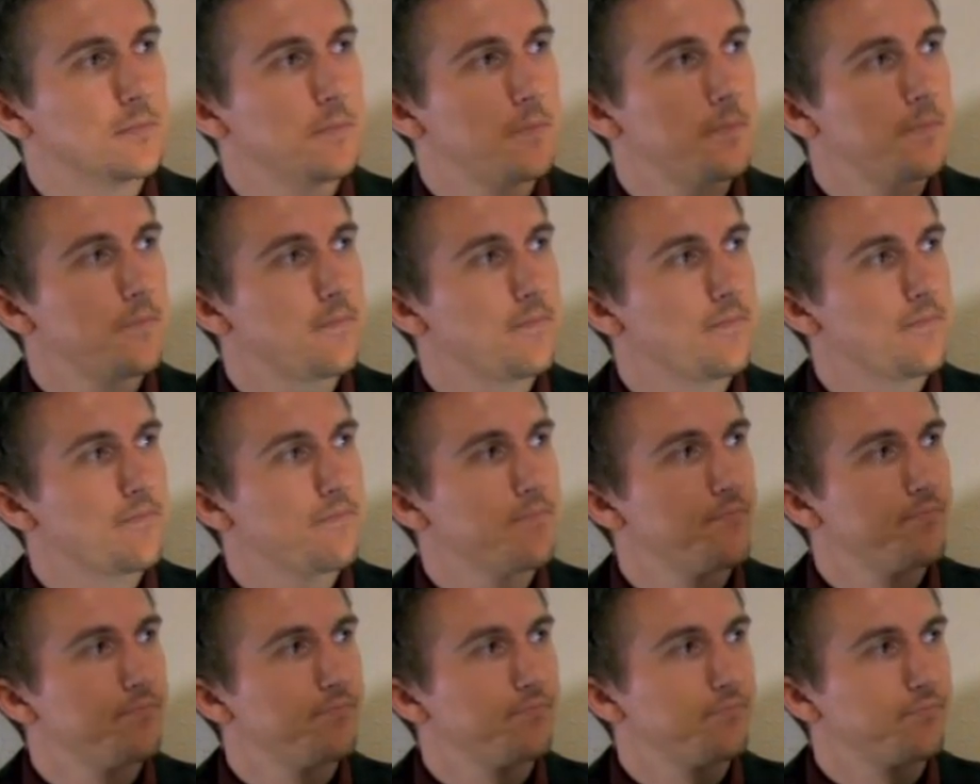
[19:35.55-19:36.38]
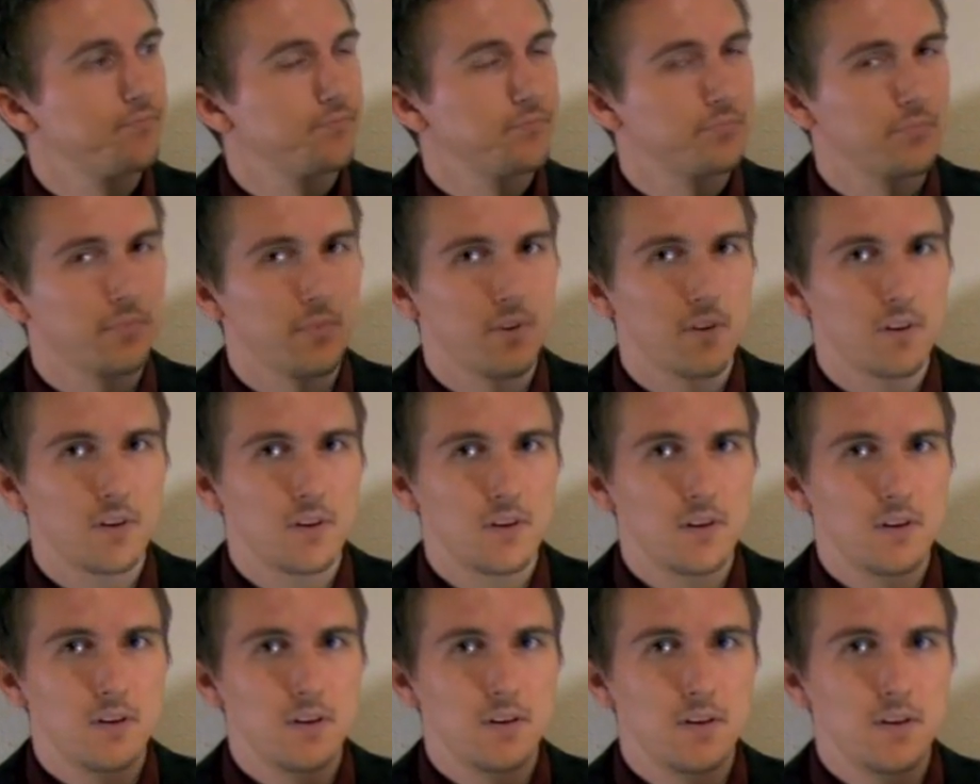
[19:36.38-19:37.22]

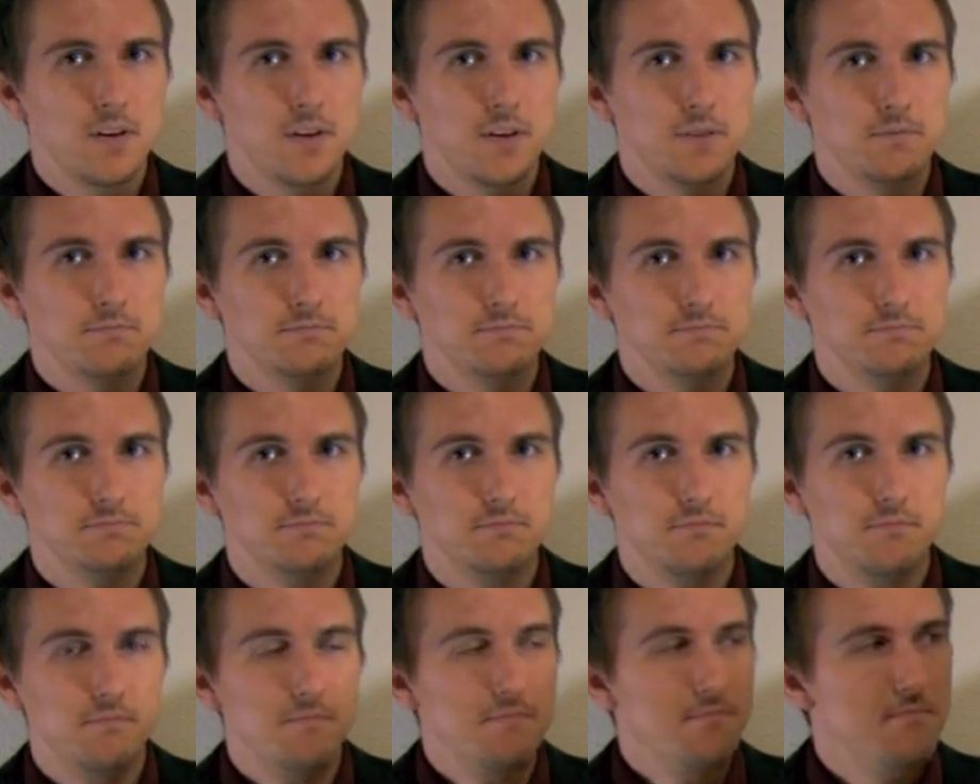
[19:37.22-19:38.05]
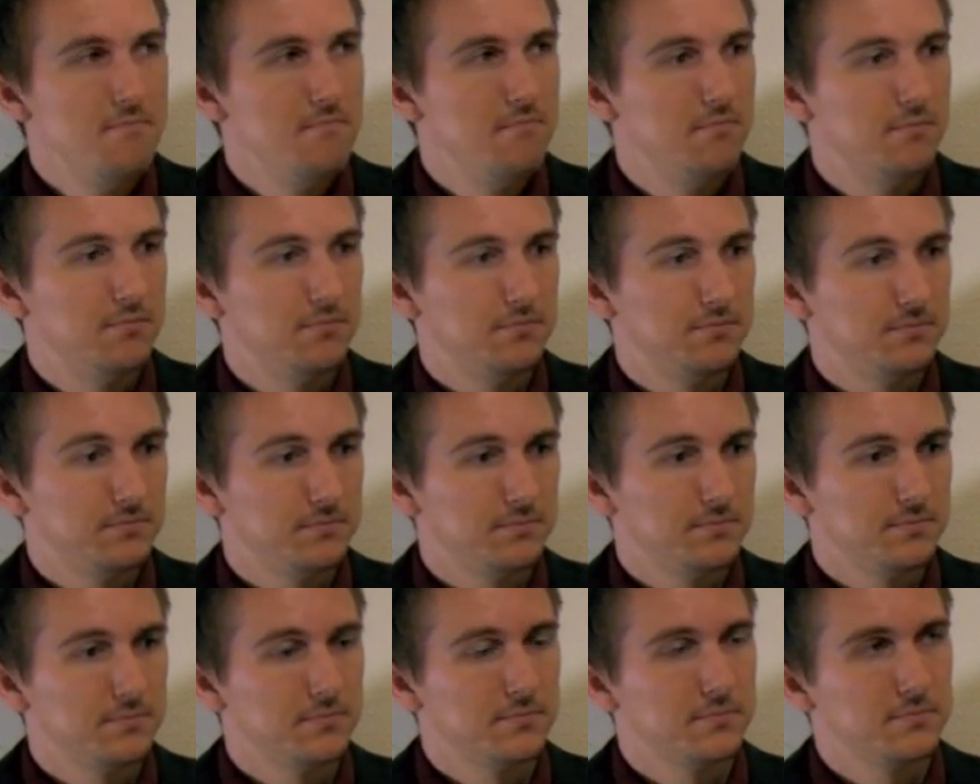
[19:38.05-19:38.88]

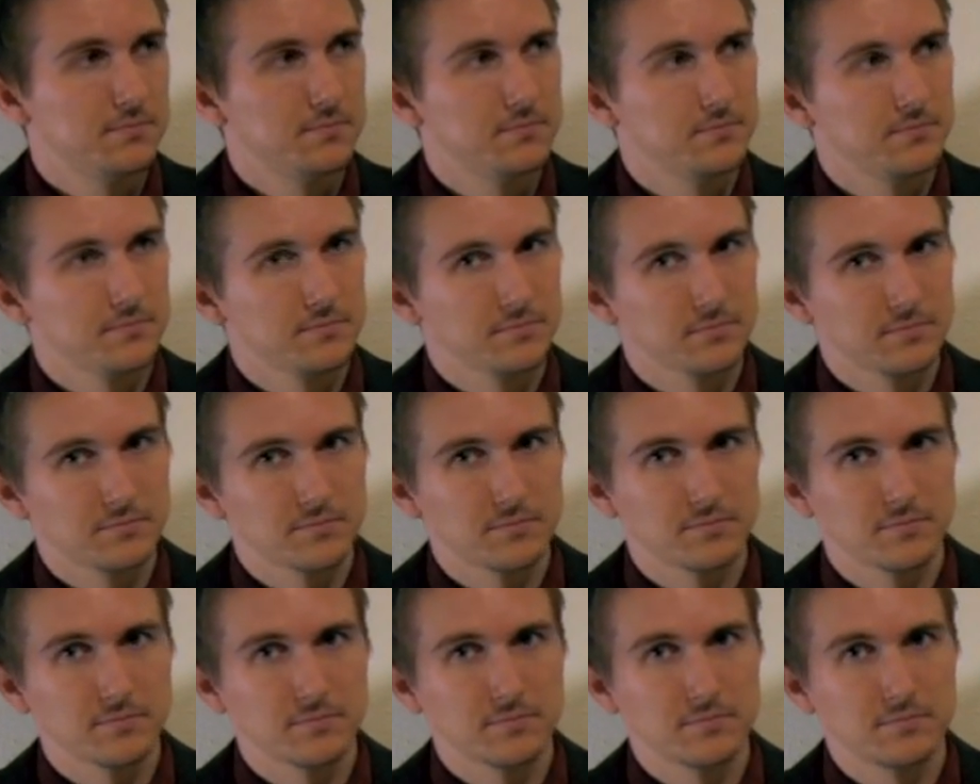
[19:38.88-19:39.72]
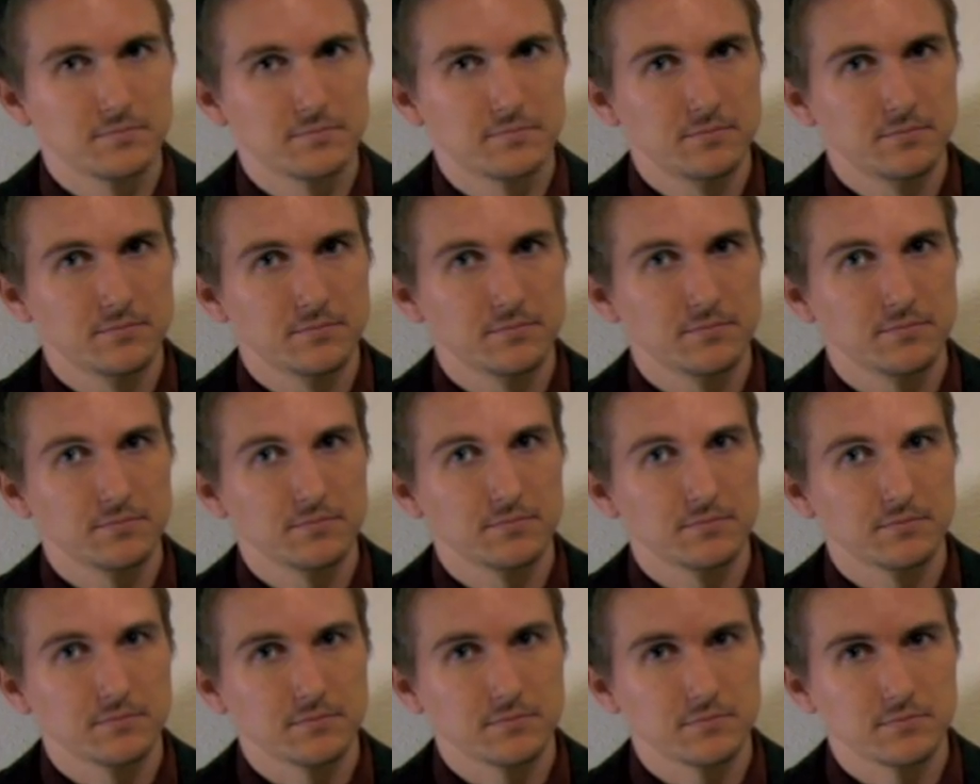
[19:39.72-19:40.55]

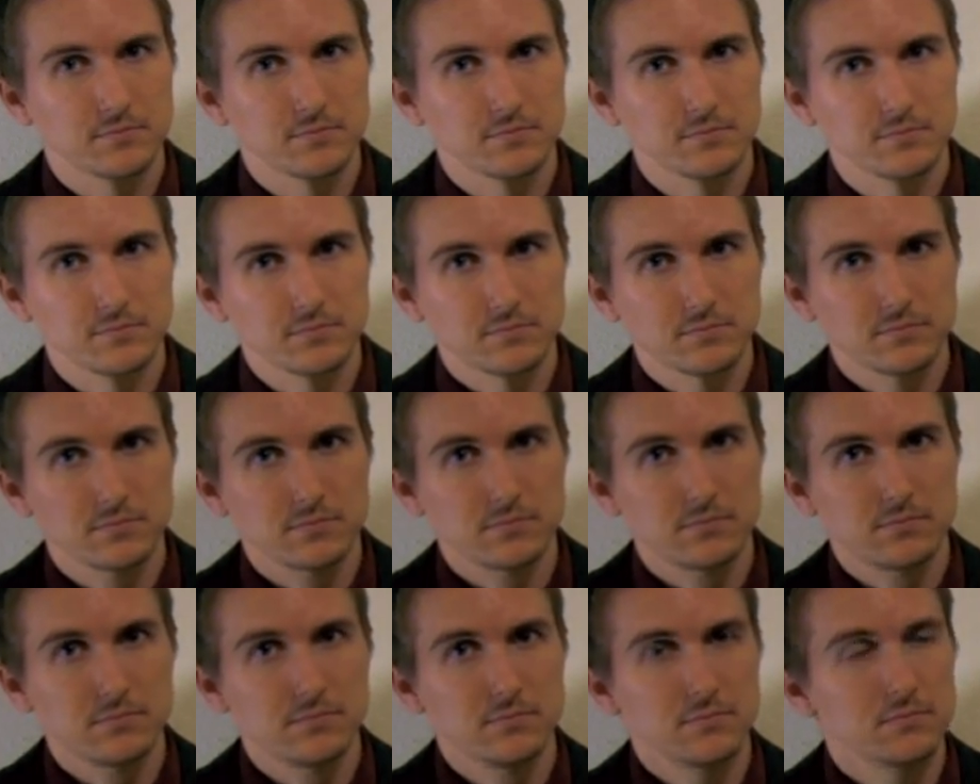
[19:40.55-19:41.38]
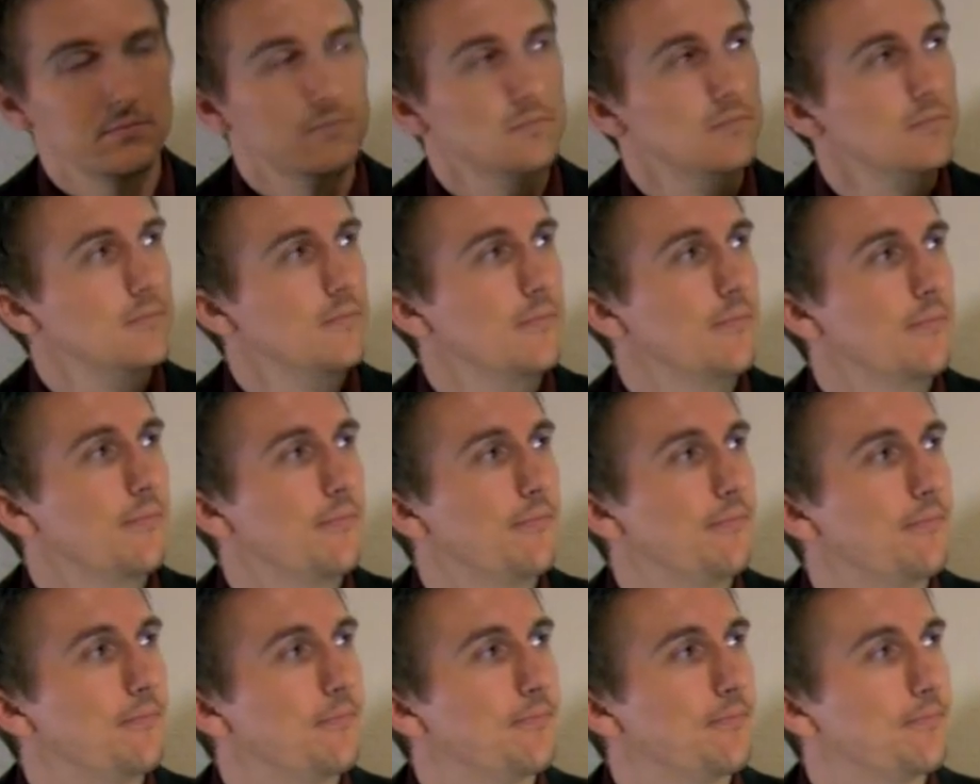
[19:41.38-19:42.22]

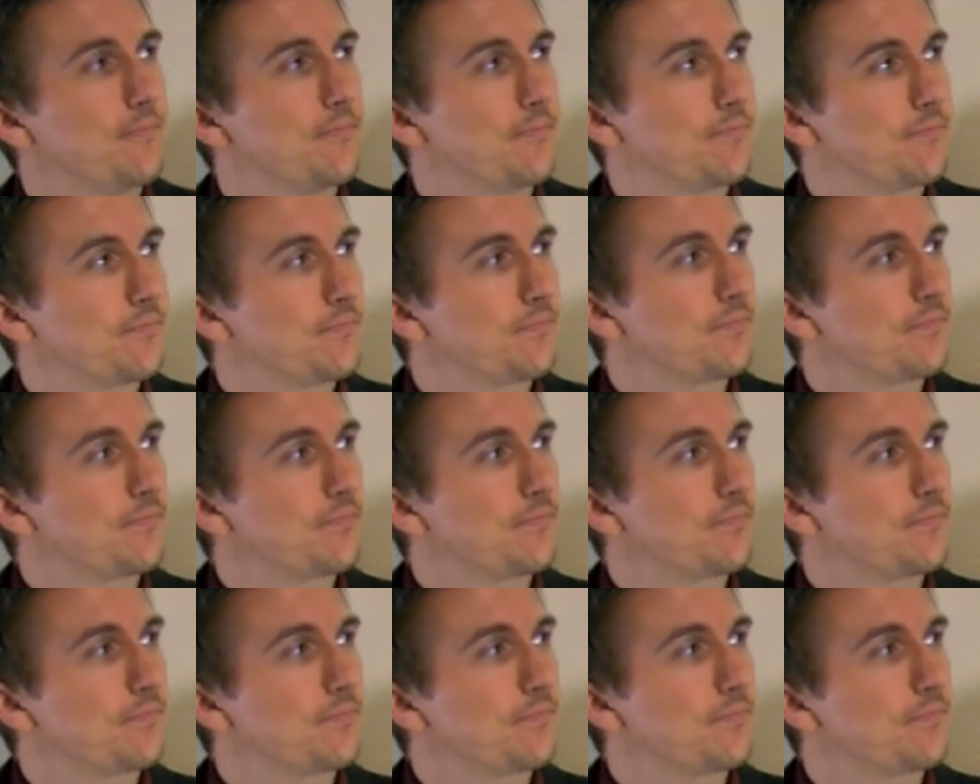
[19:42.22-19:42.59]
[no speech]